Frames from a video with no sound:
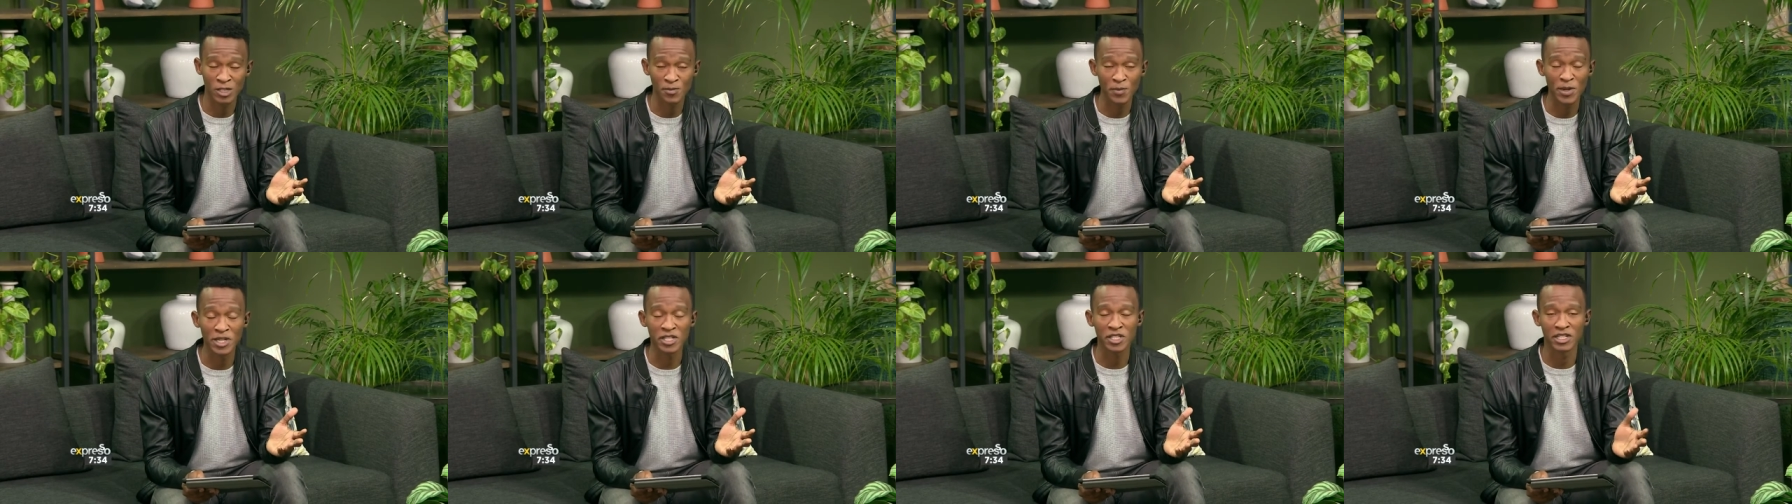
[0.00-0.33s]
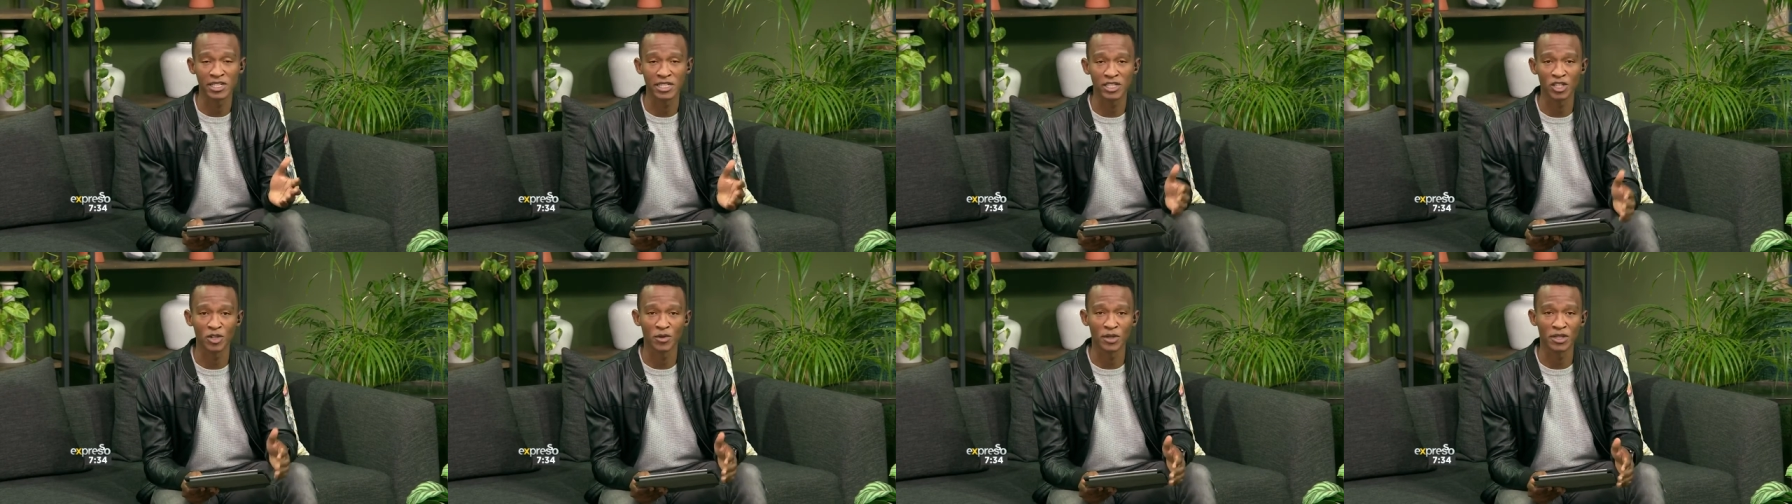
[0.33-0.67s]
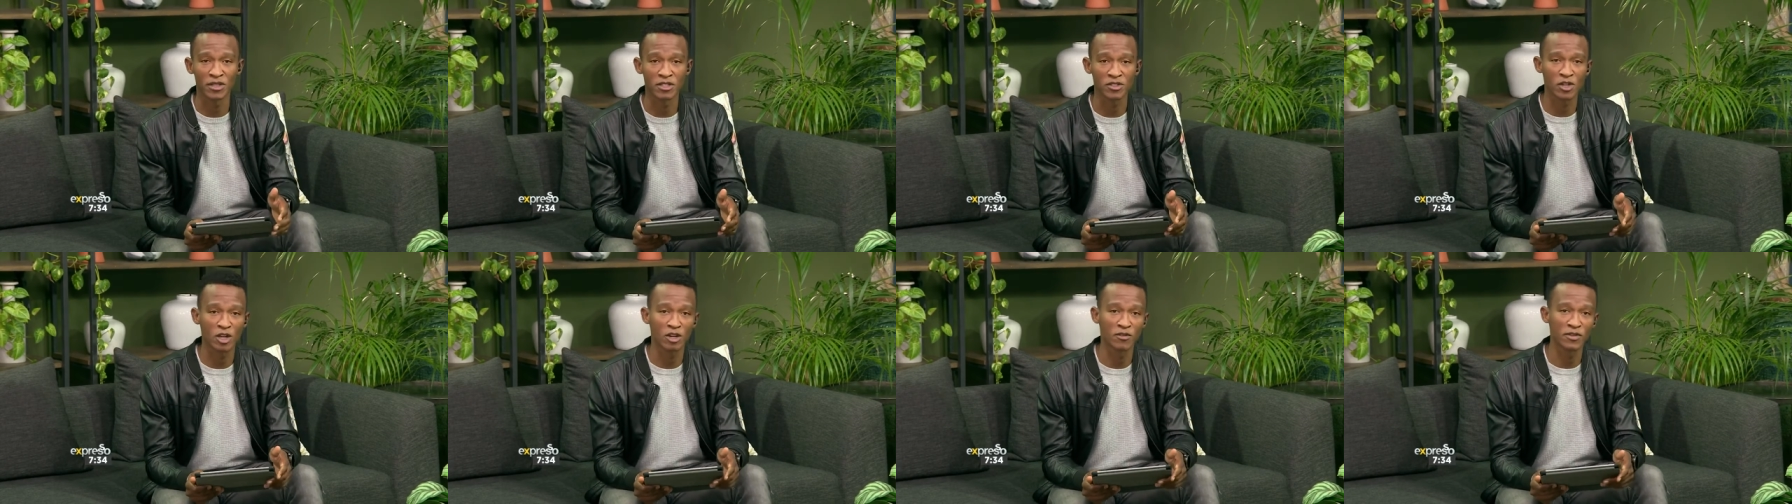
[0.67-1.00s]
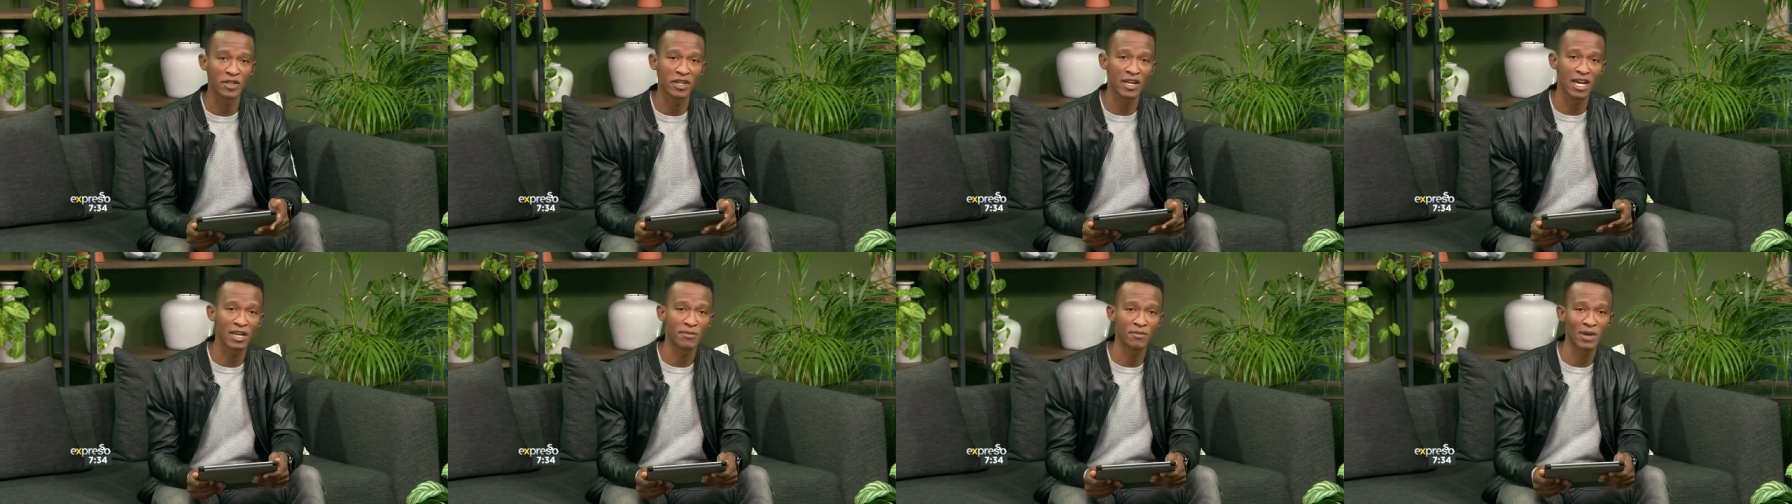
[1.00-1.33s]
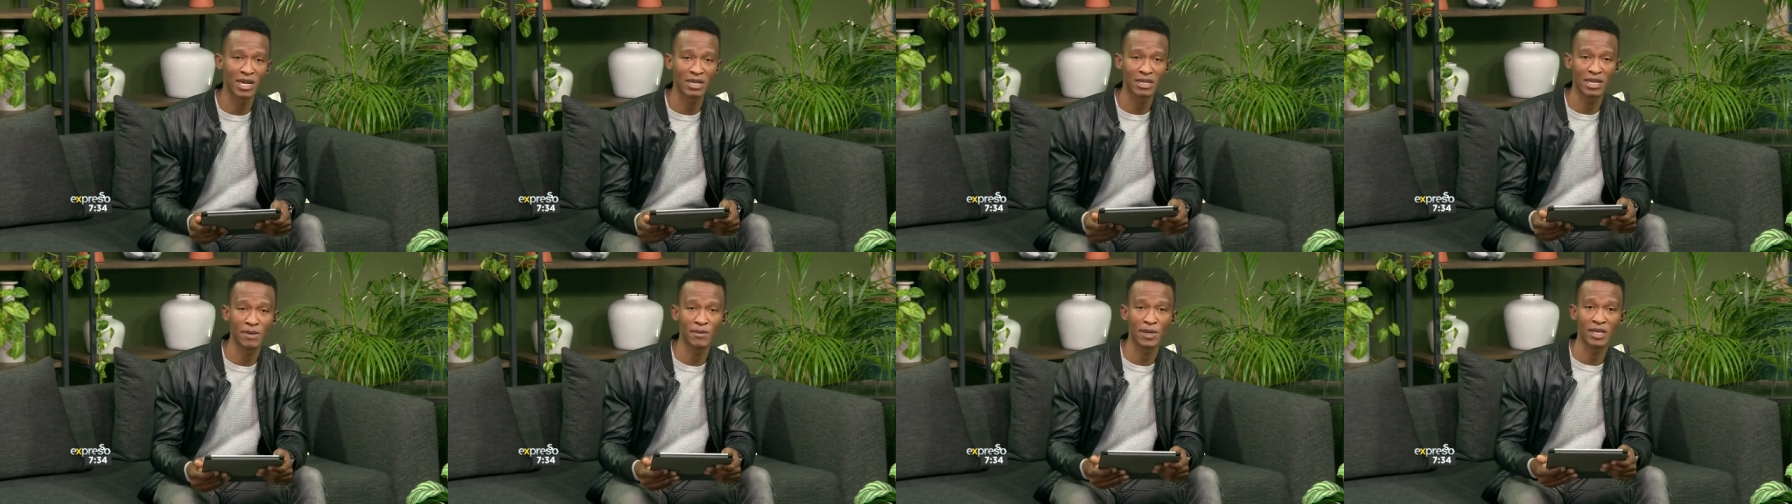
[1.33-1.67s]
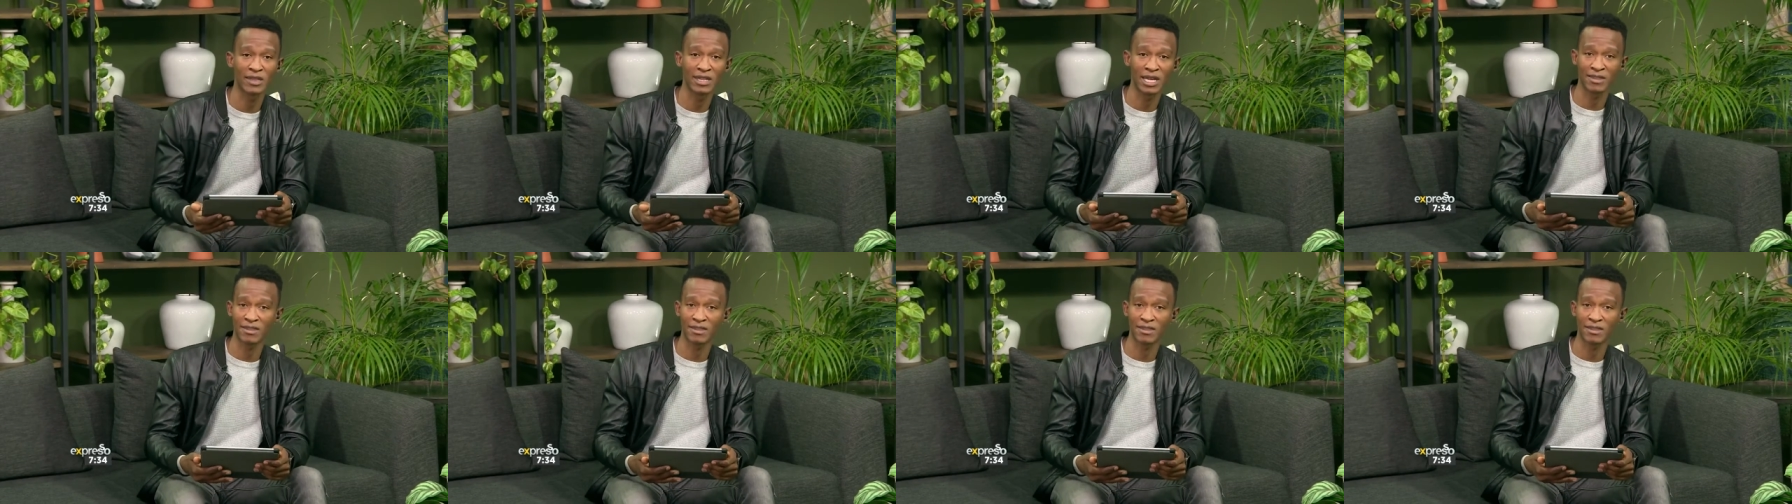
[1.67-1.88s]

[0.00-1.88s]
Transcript: especially during this COVID-9 pandemic,